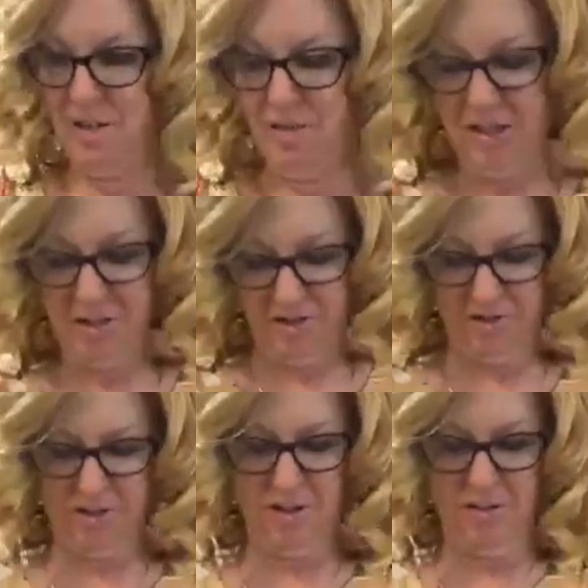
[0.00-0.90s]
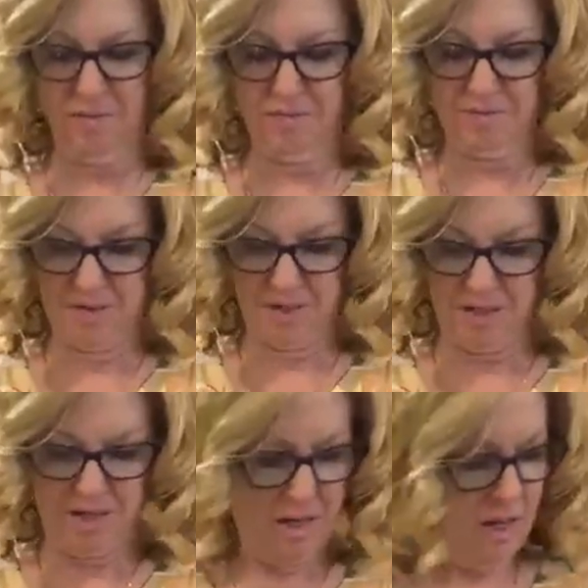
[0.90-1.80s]
Wonderful.
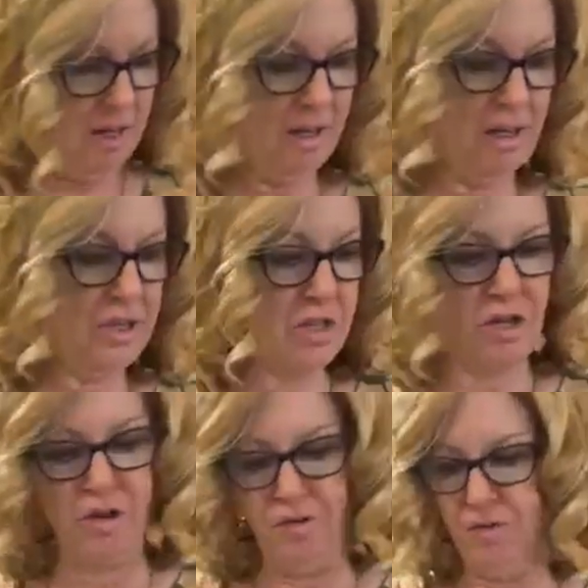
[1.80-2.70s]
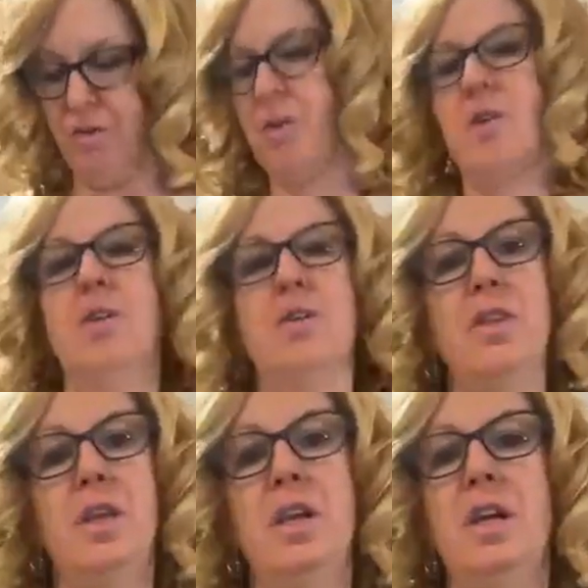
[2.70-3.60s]
Now let's go for
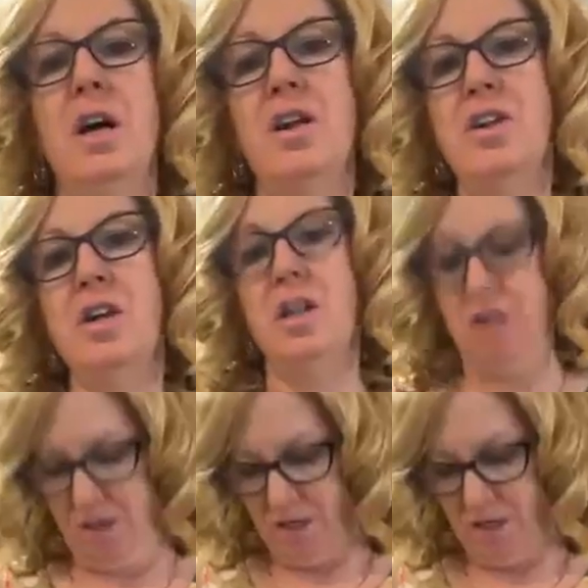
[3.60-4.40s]
the onion.